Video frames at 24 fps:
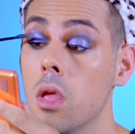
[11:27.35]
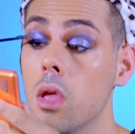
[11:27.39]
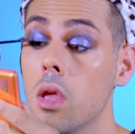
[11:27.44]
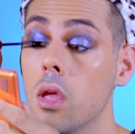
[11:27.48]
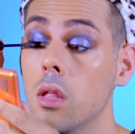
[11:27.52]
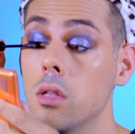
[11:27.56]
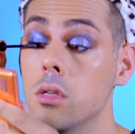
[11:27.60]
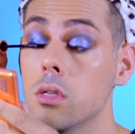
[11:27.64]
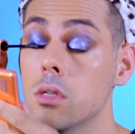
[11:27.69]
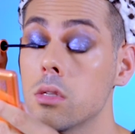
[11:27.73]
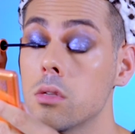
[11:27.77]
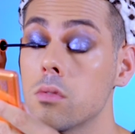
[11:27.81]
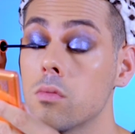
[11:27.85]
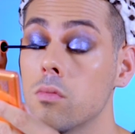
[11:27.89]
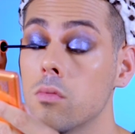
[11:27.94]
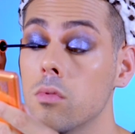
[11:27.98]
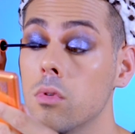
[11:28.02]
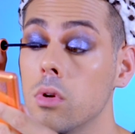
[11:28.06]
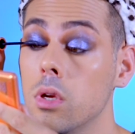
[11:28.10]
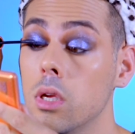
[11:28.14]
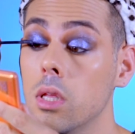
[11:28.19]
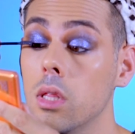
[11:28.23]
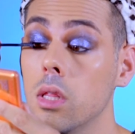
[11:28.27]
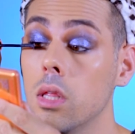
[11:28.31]
And just
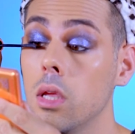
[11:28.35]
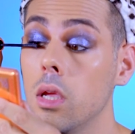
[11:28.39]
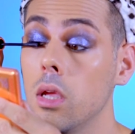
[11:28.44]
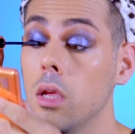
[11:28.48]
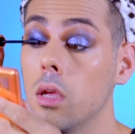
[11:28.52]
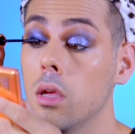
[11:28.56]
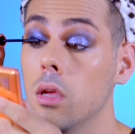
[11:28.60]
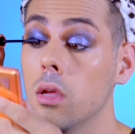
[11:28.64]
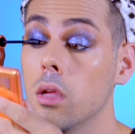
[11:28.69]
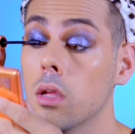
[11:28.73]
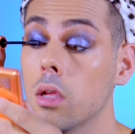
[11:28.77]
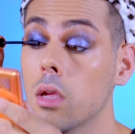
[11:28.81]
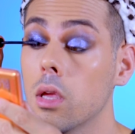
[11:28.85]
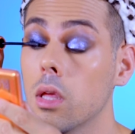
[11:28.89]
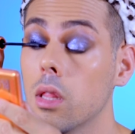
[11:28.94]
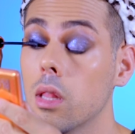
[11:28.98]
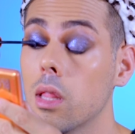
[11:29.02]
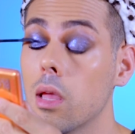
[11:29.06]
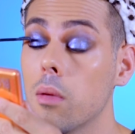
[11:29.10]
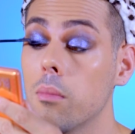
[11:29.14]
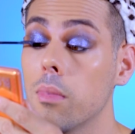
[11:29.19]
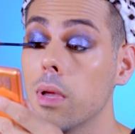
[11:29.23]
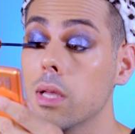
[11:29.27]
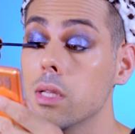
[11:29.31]
really get
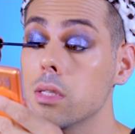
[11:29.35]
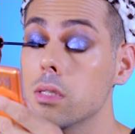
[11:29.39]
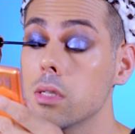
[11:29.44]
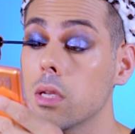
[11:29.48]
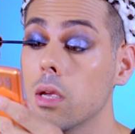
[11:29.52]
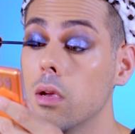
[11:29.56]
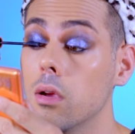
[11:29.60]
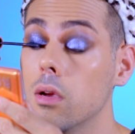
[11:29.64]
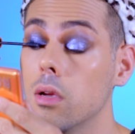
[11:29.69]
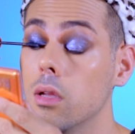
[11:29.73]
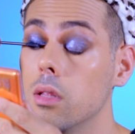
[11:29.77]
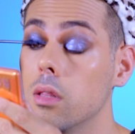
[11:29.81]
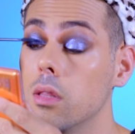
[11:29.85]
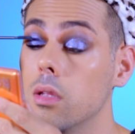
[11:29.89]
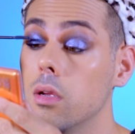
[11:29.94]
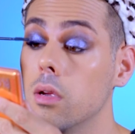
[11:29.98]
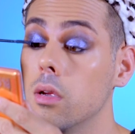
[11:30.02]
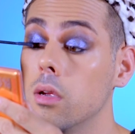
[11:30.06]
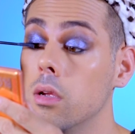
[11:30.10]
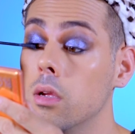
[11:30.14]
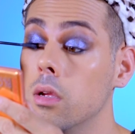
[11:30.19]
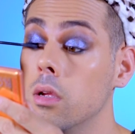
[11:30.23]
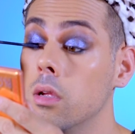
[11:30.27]
that mascara in there.